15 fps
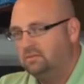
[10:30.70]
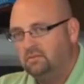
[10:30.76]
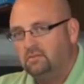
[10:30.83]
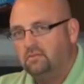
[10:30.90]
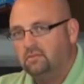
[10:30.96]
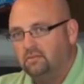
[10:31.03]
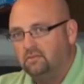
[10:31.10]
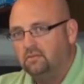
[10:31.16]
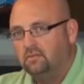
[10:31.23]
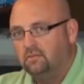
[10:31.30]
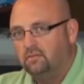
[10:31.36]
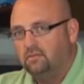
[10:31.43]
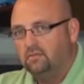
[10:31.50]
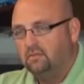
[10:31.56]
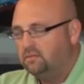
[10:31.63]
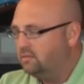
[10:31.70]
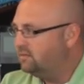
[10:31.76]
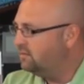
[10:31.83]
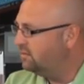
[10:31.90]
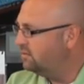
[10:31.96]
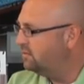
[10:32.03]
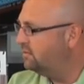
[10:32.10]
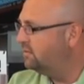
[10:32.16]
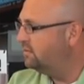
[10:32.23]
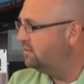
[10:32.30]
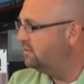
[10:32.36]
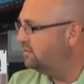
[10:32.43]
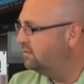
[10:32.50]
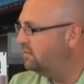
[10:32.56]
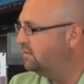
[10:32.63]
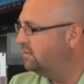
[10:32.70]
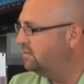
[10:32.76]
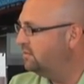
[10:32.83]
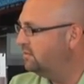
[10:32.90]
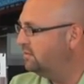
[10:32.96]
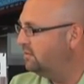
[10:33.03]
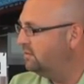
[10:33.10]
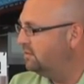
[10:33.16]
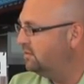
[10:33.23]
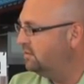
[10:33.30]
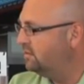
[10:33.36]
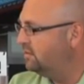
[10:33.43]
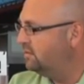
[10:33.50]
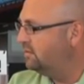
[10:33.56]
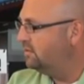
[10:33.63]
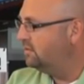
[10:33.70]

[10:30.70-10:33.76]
(not speaking)